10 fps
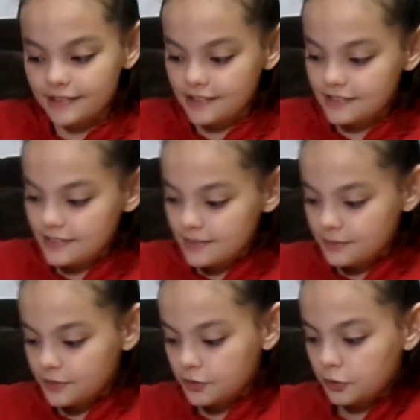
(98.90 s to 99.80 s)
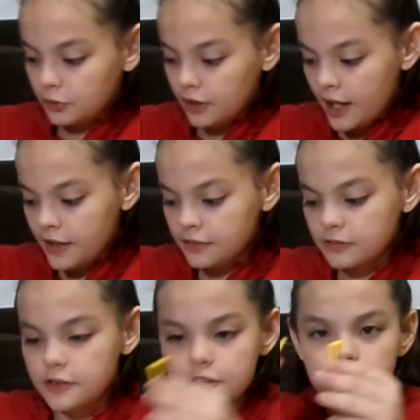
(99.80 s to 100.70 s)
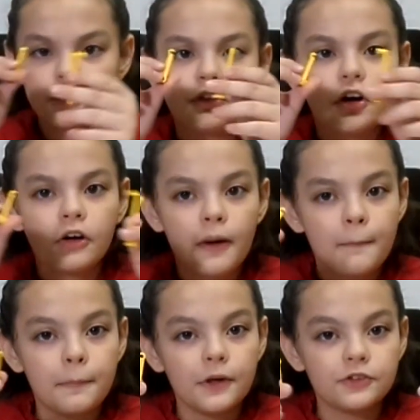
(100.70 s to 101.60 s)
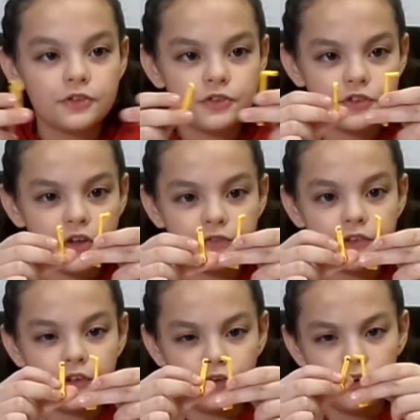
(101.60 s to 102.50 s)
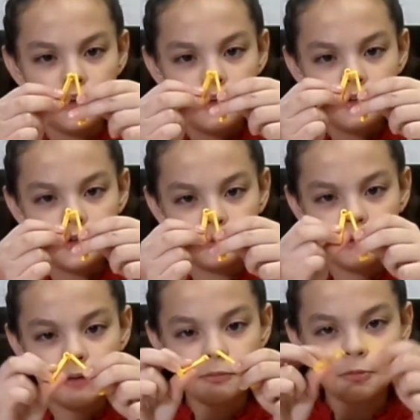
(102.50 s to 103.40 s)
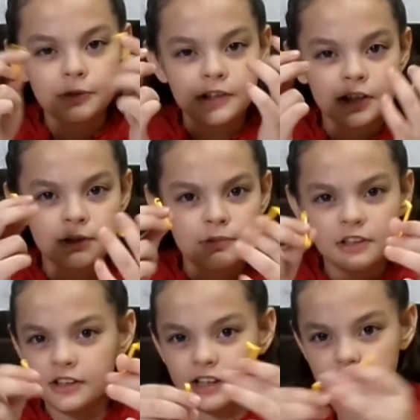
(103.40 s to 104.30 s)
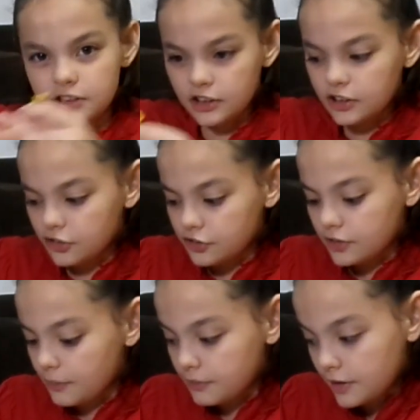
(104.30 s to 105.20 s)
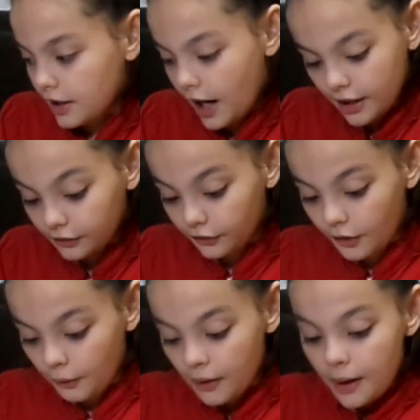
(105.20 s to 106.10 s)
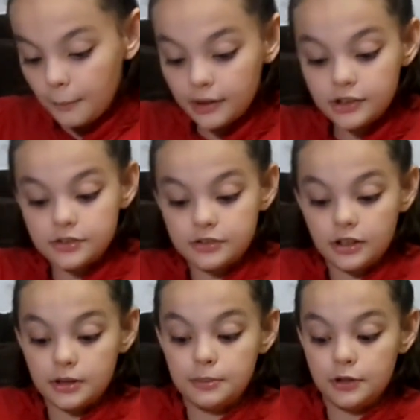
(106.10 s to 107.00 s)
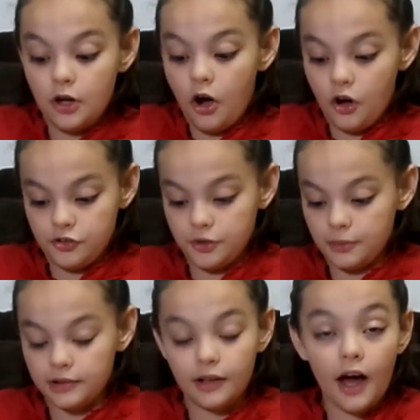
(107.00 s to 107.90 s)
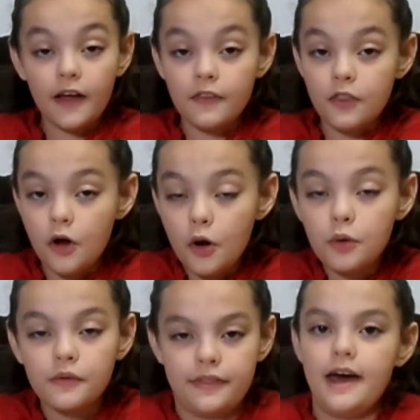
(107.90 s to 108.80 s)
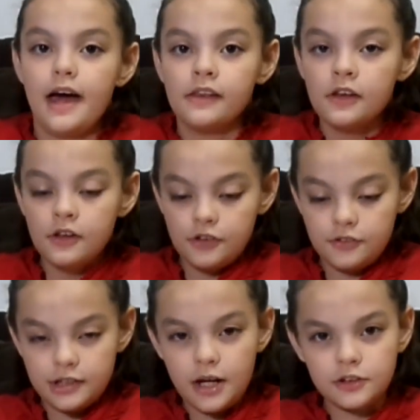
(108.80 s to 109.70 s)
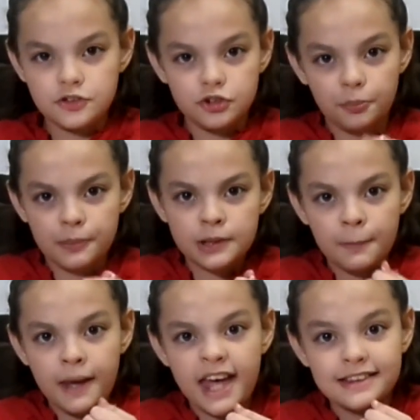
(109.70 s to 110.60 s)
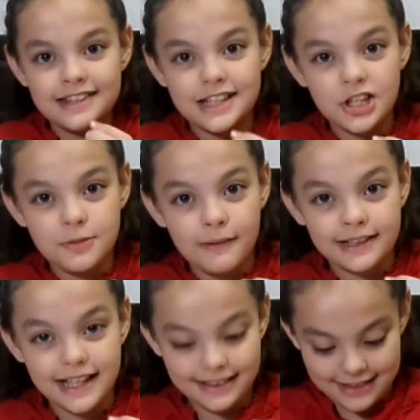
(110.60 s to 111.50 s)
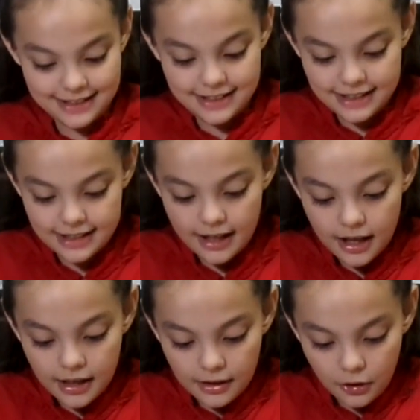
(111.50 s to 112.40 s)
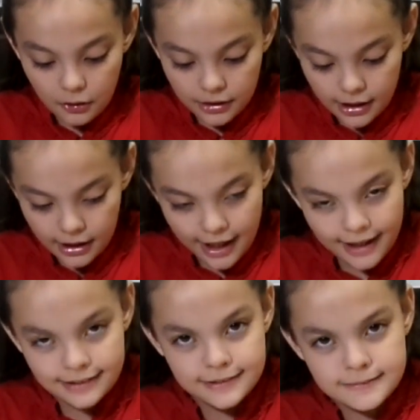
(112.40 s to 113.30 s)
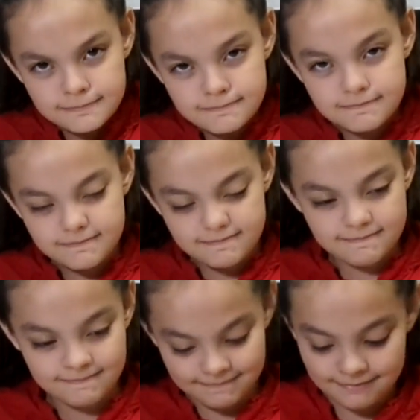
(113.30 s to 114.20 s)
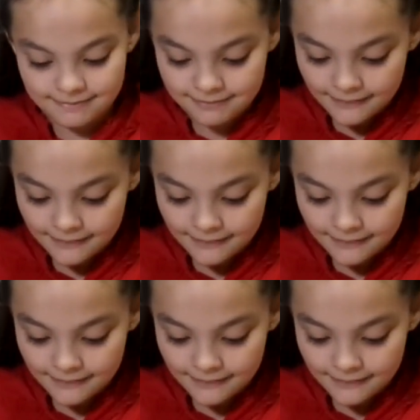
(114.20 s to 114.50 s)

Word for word: It seems cool. And there are a bunch of stuff here. They're probably going to be connected or something. I don't know. But it's going to be awesome, and I know that. Now let's open up Hetty's spaghetti. Okay, Hetty. Mm.